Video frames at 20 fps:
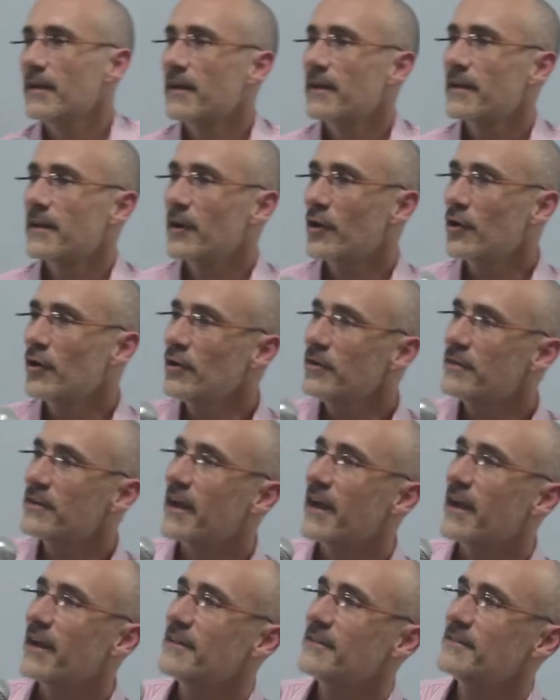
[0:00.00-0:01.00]
I heard
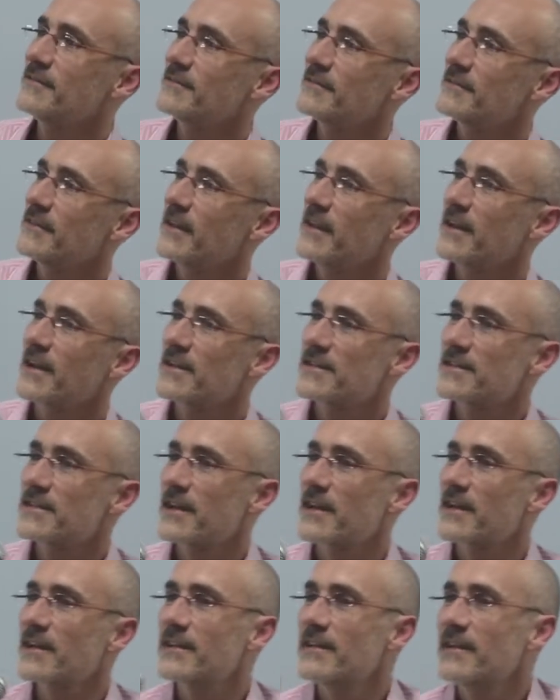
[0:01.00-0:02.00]
that, and I
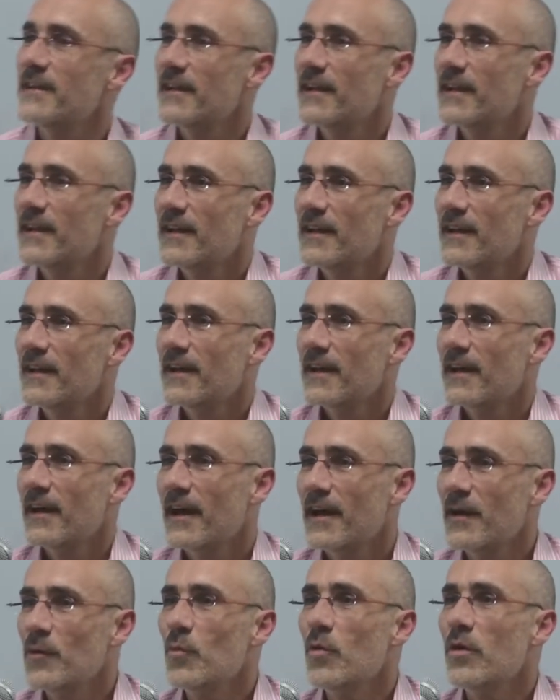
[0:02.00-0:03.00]
said,
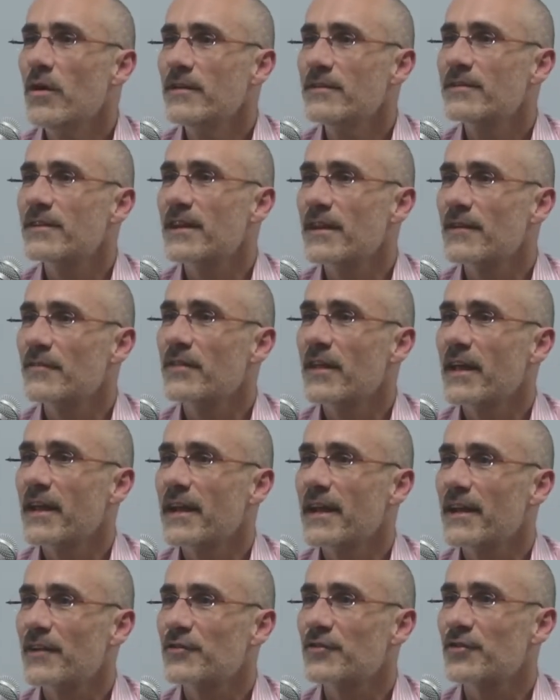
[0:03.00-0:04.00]
I want to give that
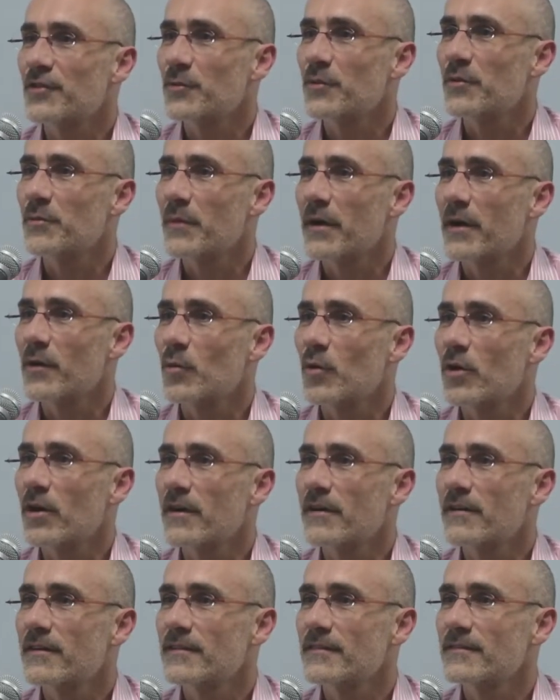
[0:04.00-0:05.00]
answer with my work.